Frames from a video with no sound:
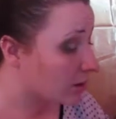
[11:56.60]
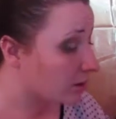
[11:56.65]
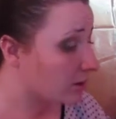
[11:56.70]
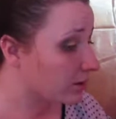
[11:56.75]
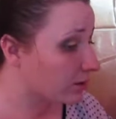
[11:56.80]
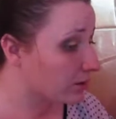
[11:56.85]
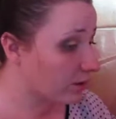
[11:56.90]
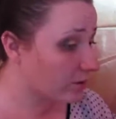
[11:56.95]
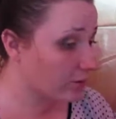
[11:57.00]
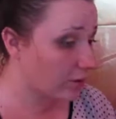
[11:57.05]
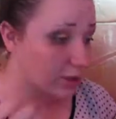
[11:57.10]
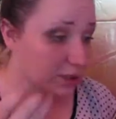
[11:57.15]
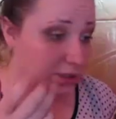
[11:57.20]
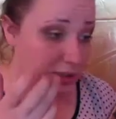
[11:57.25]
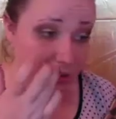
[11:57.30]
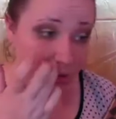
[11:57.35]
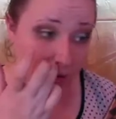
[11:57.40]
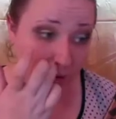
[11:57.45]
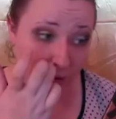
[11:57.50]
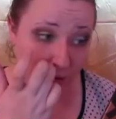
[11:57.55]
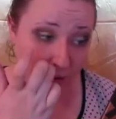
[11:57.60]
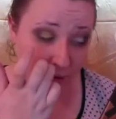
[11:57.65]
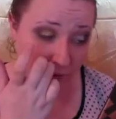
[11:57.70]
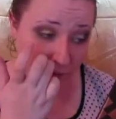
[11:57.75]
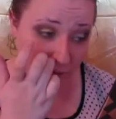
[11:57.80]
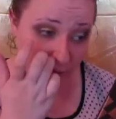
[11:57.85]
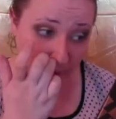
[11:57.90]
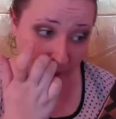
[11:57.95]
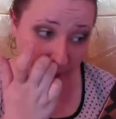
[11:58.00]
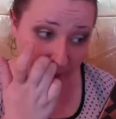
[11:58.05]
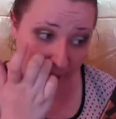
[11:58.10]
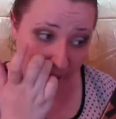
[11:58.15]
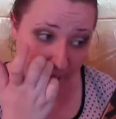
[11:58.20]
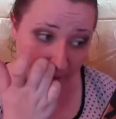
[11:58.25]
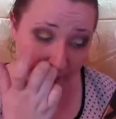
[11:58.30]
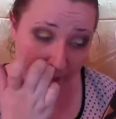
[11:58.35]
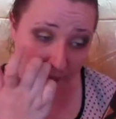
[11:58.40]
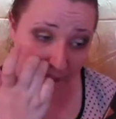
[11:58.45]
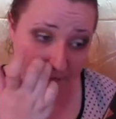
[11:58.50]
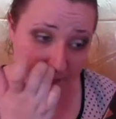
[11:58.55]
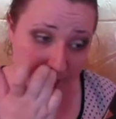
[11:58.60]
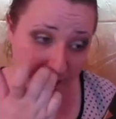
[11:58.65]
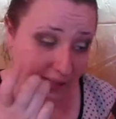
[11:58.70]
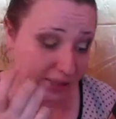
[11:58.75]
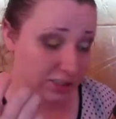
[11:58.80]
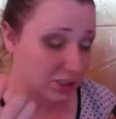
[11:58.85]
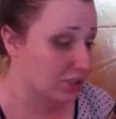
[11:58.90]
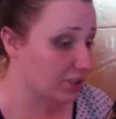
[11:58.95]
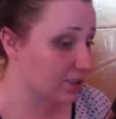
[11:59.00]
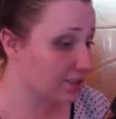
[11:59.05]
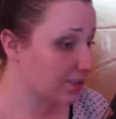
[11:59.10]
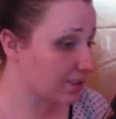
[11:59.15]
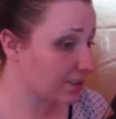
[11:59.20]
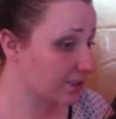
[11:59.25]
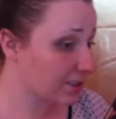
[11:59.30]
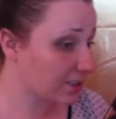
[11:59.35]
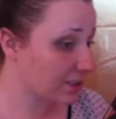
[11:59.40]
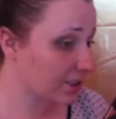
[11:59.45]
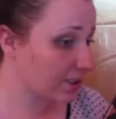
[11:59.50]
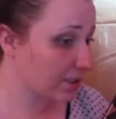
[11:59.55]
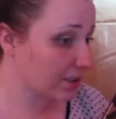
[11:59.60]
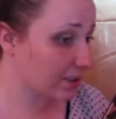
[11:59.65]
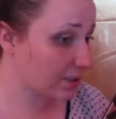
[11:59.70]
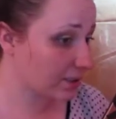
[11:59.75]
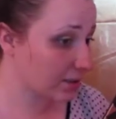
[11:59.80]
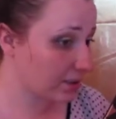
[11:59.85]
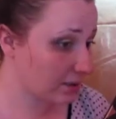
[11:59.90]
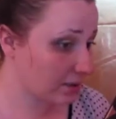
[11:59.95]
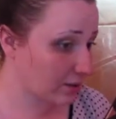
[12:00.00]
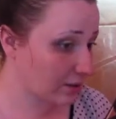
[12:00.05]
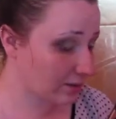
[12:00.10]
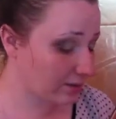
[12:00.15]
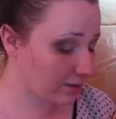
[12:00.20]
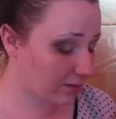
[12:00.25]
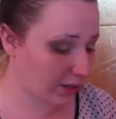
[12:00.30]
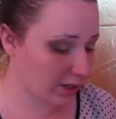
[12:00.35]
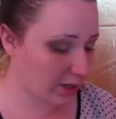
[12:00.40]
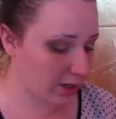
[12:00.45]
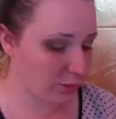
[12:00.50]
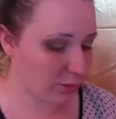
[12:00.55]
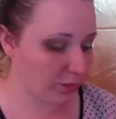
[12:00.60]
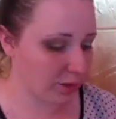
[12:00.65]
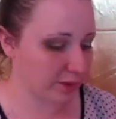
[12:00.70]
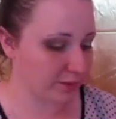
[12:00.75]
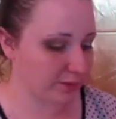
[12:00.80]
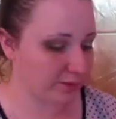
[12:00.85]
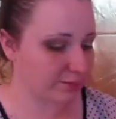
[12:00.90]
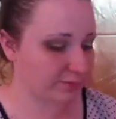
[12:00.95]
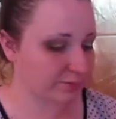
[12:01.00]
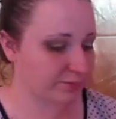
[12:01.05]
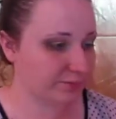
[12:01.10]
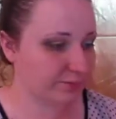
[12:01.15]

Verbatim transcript: so far so good for me it's actually sticking very well